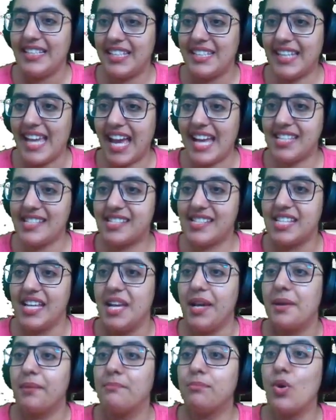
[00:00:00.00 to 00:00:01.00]
Yes,
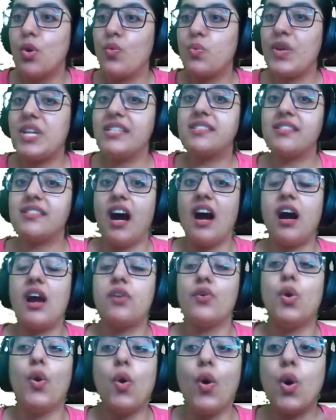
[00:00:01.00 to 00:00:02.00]
movies
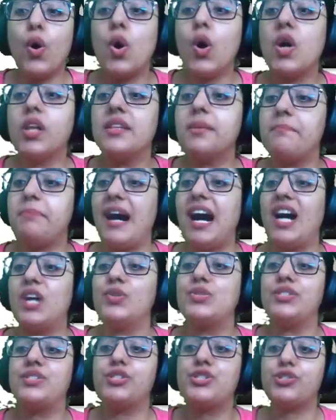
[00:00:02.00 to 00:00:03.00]
are all
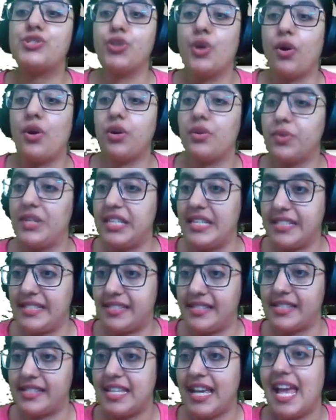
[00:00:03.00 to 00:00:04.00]
about
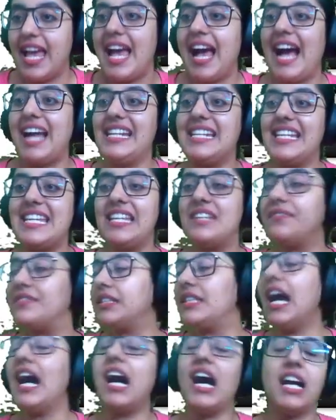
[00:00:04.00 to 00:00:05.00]
stories. And
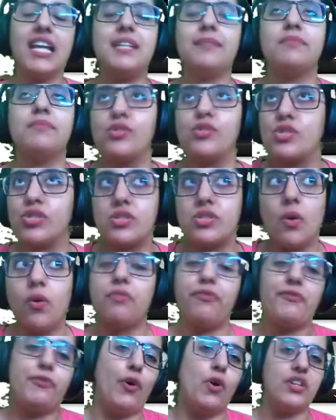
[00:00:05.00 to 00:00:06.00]
even I am
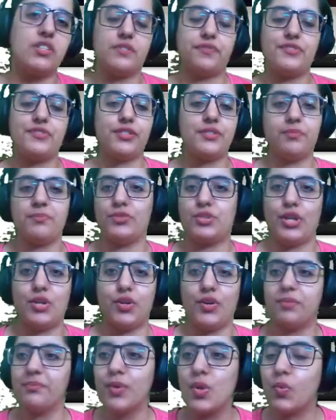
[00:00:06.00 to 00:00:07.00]
so fond of,
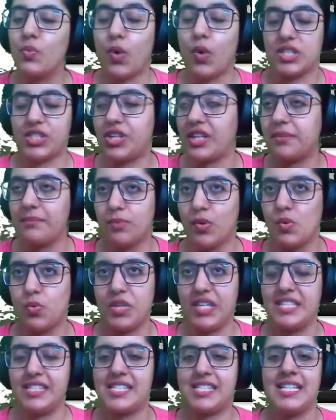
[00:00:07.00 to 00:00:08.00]
watching
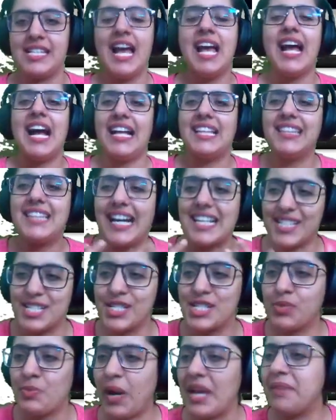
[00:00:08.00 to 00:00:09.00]
movies. And that
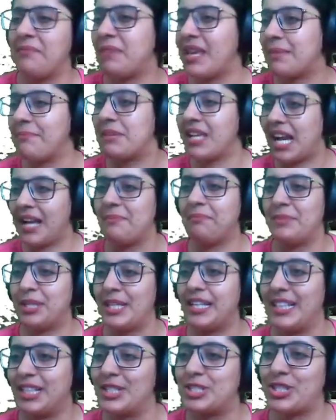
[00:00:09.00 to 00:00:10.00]
is why maybe I'm the
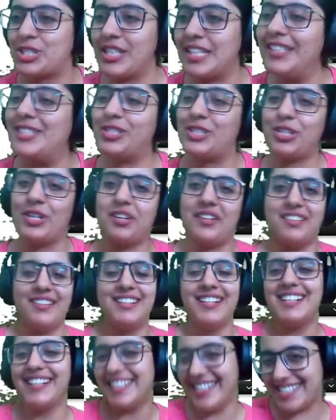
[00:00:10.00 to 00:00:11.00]
English teacher,
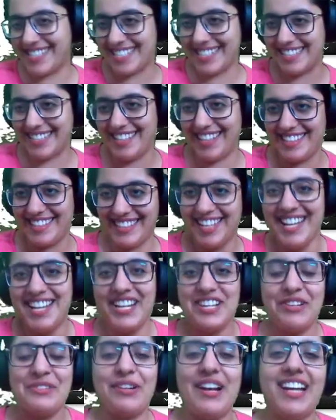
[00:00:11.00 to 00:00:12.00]
isn't it?
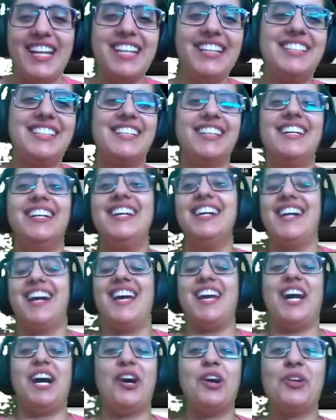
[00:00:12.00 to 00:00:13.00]
Right?
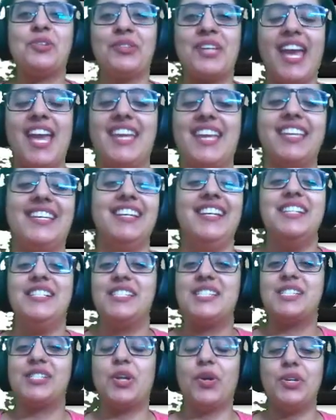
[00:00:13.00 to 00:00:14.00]
Okay,
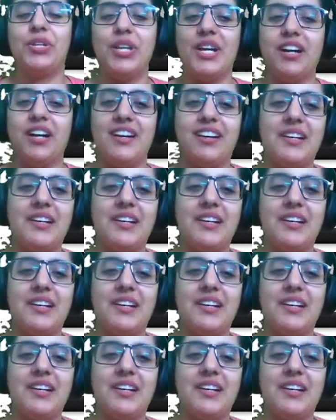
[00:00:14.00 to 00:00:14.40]
so here,